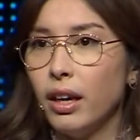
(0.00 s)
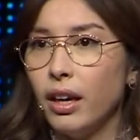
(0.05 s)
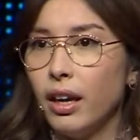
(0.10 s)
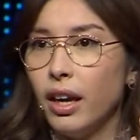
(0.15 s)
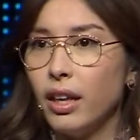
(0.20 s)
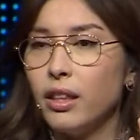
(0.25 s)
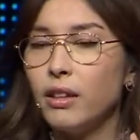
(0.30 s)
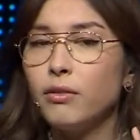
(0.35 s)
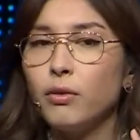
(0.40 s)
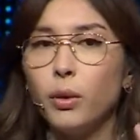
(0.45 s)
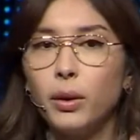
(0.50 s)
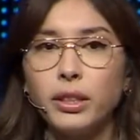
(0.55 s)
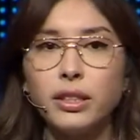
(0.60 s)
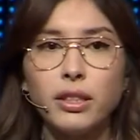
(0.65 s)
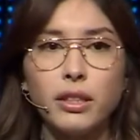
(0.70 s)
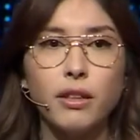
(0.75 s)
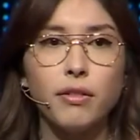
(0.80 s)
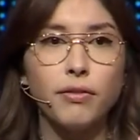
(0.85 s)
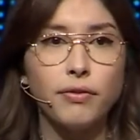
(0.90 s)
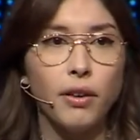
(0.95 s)
and the voice of
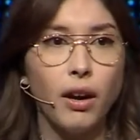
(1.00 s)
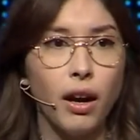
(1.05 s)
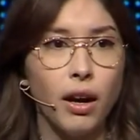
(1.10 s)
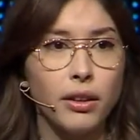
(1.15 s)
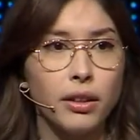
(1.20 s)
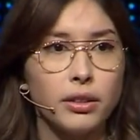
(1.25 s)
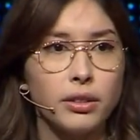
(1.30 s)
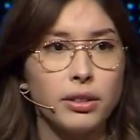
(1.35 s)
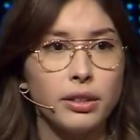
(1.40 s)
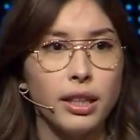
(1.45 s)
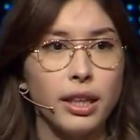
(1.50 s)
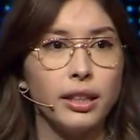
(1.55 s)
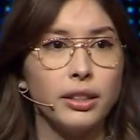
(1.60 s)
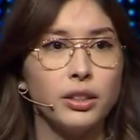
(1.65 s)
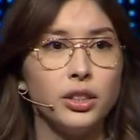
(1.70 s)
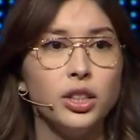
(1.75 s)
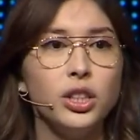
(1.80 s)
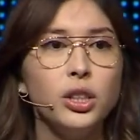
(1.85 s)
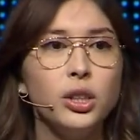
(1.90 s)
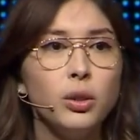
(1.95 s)
the Father says,
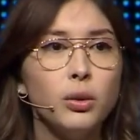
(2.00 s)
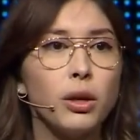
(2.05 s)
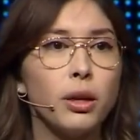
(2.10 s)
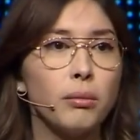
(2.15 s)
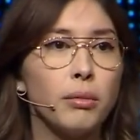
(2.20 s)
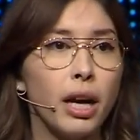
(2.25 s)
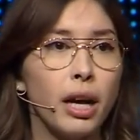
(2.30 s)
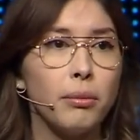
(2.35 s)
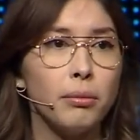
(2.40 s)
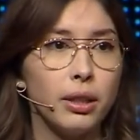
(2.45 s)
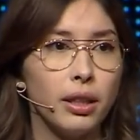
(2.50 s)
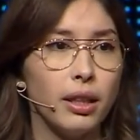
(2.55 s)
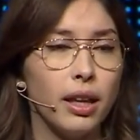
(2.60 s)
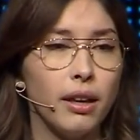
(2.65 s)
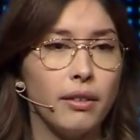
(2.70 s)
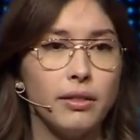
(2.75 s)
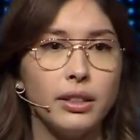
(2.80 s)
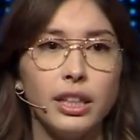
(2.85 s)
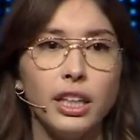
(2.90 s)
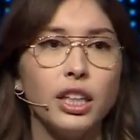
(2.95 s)
you are my
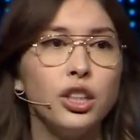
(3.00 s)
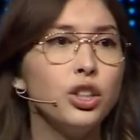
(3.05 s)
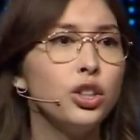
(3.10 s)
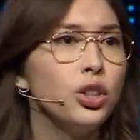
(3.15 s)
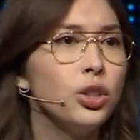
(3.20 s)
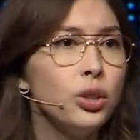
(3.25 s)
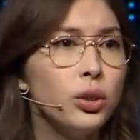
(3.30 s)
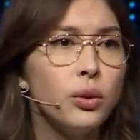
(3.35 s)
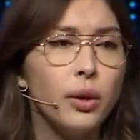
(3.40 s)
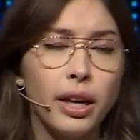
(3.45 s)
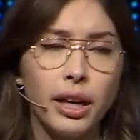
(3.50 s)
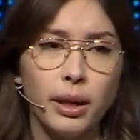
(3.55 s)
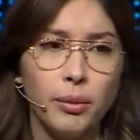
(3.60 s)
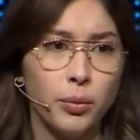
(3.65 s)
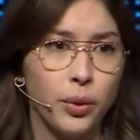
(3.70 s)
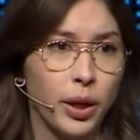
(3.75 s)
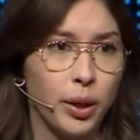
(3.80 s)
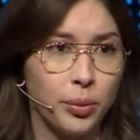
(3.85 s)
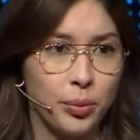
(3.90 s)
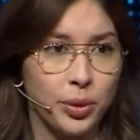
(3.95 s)
beloved, in you I am
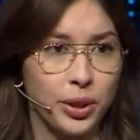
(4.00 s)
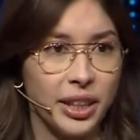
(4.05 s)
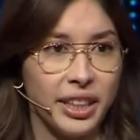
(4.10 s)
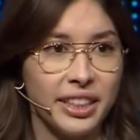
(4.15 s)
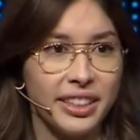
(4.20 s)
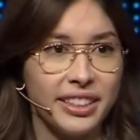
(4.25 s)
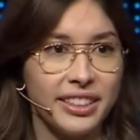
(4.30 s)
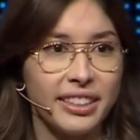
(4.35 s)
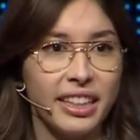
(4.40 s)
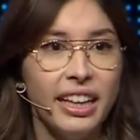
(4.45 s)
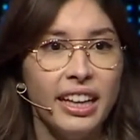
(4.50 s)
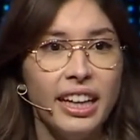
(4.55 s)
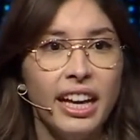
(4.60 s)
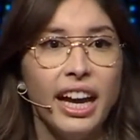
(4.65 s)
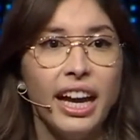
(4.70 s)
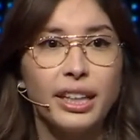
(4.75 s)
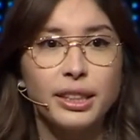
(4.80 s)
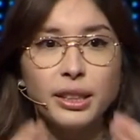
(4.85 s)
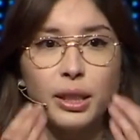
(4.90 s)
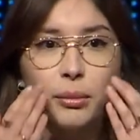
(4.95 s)
well pleased.
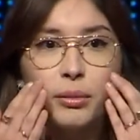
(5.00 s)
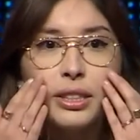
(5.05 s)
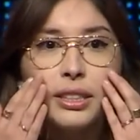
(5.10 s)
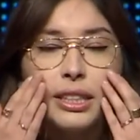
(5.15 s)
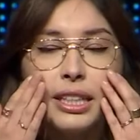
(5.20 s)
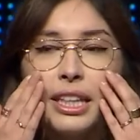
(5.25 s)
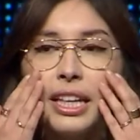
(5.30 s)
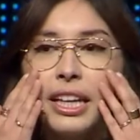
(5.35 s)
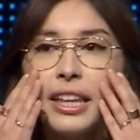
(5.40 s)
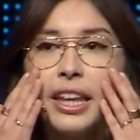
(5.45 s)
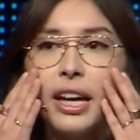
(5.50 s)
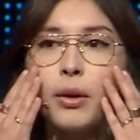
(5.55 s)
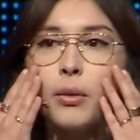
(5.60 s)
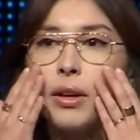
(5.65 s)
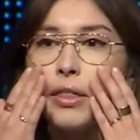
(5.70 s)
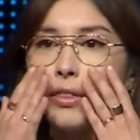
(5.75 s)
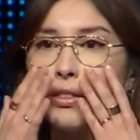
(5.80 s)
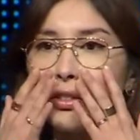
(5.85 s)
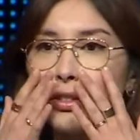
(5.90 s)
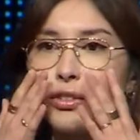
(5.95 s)
As I'm sitting there
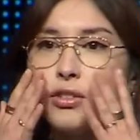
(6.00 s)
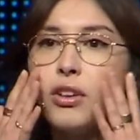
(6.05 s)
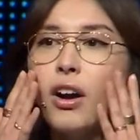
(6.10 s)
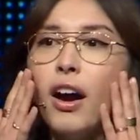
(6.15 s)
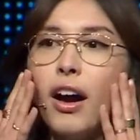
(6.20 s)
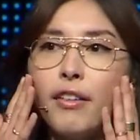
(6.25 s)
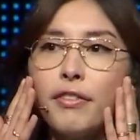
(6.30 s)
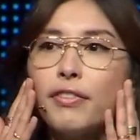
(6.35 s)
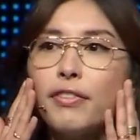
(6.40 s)
with snot